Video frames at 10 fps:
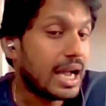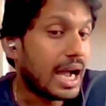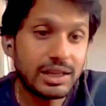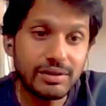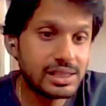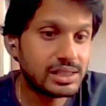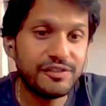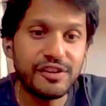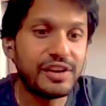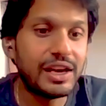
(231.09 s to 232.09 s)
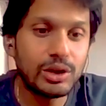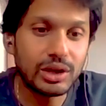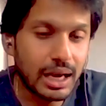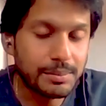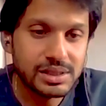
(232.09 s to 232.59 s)
Otherwise, if a failure
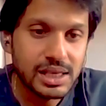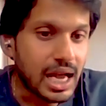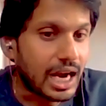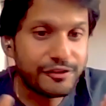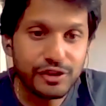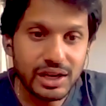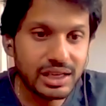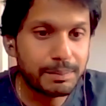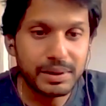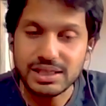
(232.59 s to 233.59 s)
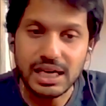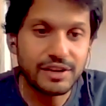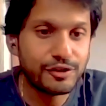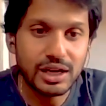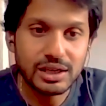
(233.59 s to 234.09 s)
comes and if you are depressed and
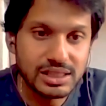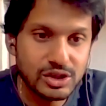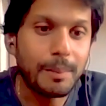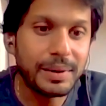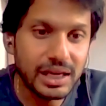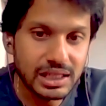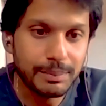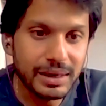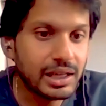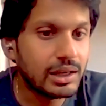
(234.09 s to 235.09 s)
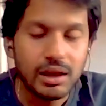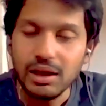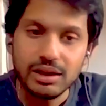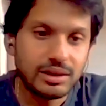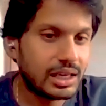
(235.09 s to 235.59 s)
if you are stopping it in the middle,
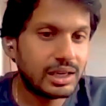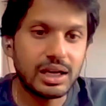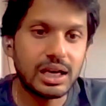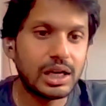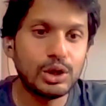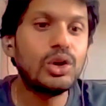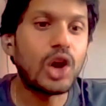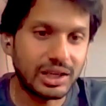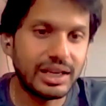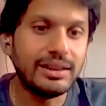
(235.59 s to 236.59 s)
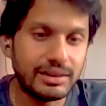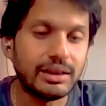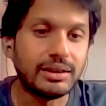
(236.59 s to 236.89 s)
then you will not gain